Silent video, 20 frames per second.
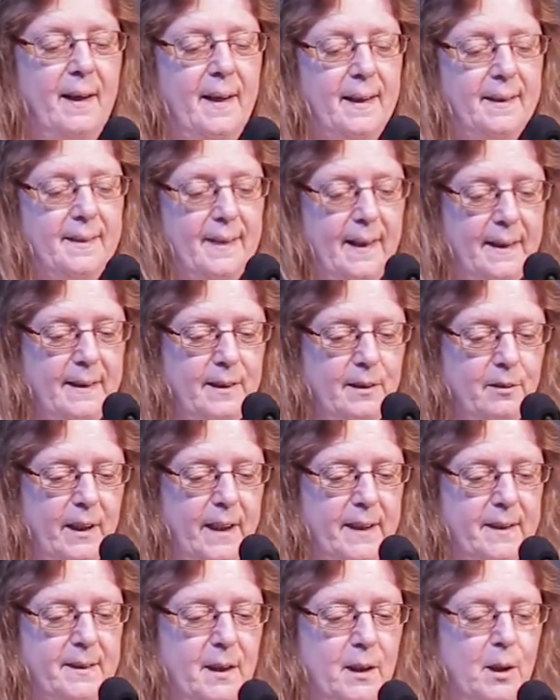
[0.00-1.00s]
At any
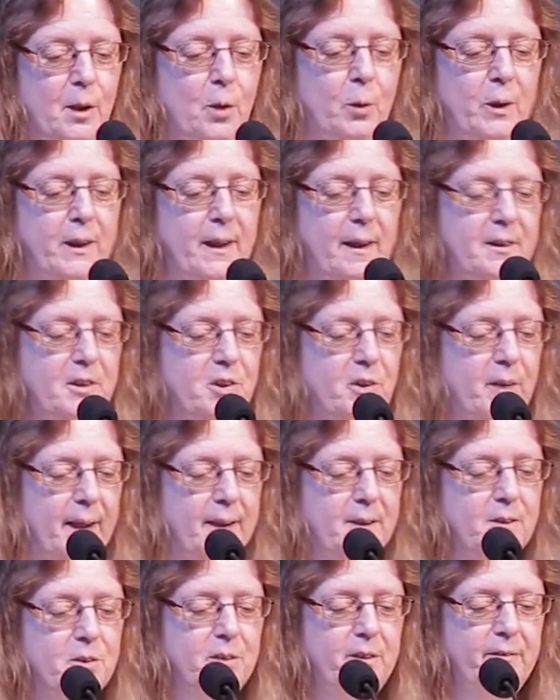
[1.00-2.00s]
rate, what I try
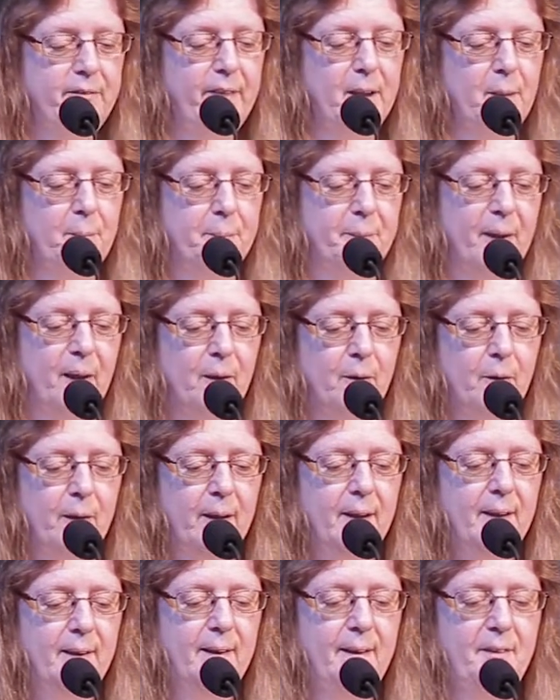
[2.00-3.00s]
to develop
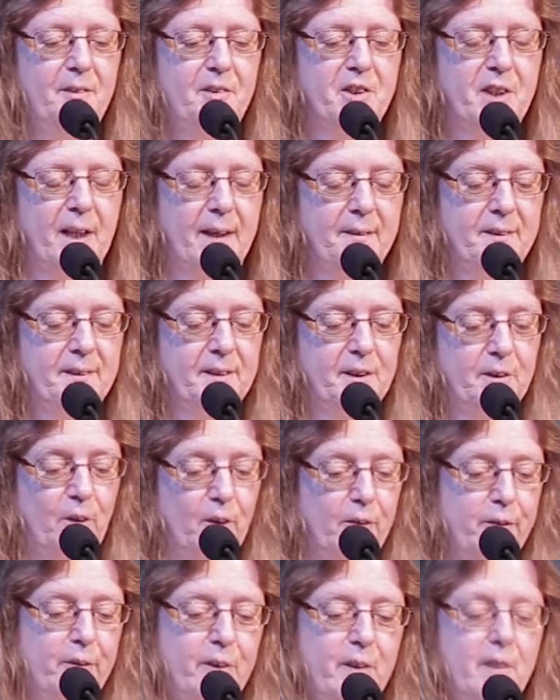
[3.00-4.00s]
now is just an
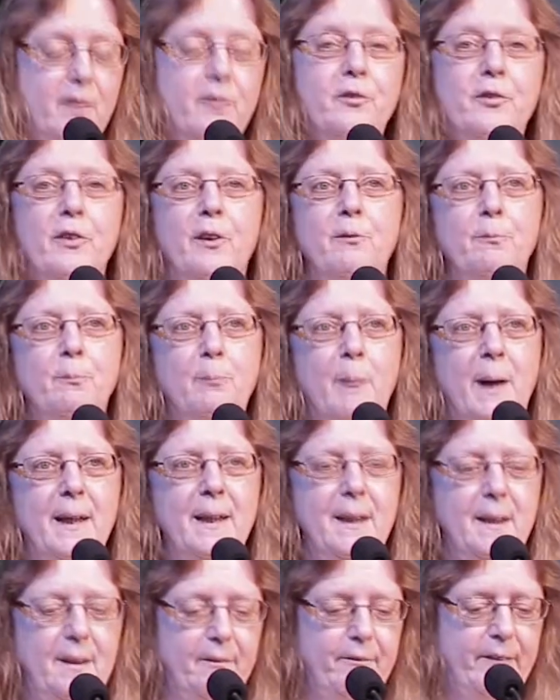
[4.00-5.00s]
offer from
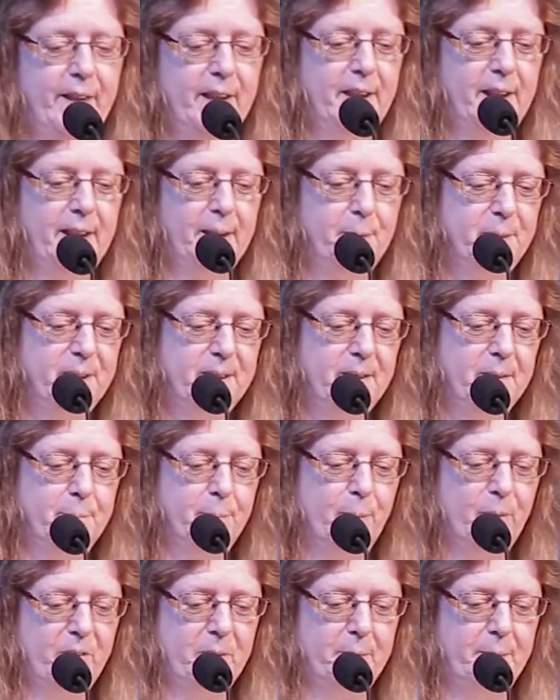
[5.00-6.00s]
my very limited
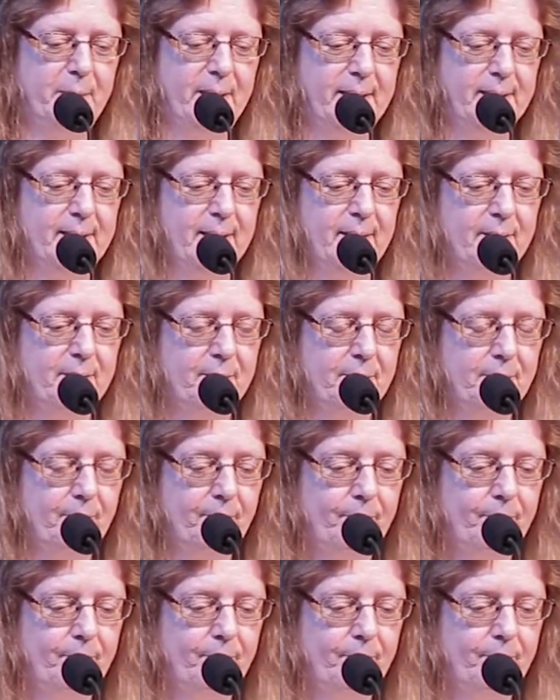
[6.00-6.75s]
possibilities.